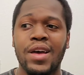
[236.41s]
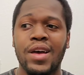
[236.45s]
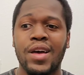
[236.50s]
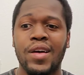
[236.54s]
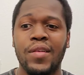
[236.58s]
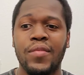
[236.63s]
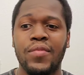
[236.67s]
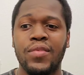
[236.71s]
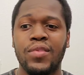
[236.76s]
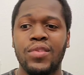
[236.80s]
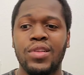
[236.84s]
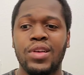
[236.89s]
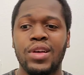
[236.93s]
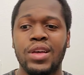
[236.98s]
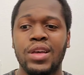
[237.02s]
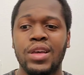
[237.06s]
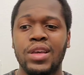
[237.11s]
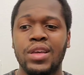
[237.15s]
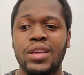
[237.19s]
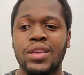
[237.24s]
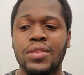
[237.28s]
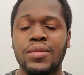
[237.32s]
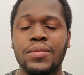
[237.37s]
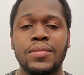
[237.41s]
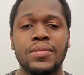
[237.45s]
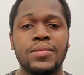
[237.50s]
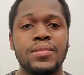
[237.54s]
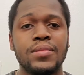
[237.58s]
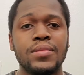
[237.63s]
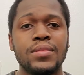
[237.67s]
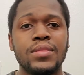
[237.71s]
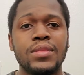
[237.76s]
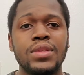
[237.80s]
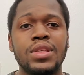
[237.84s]
I feel like
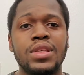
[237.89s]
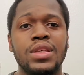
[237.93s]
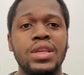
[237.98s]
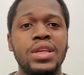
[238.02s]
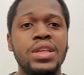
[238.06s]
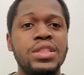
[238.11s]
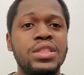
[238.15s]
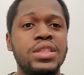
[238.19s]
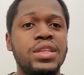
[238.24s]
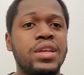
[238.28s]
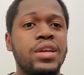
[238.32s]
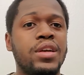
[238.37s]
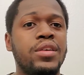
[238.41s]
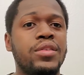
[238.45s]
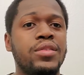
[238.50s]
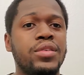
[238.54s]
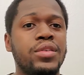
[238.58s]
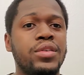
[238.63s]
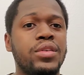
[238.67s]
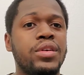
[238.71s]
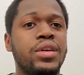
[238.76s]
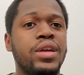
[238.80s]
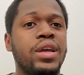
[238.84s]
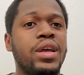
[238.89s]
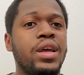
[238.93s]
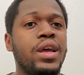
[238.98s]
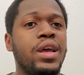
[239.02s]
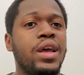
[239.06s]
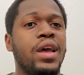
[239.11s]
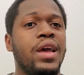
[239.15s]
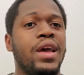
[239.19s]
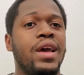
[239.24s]
each character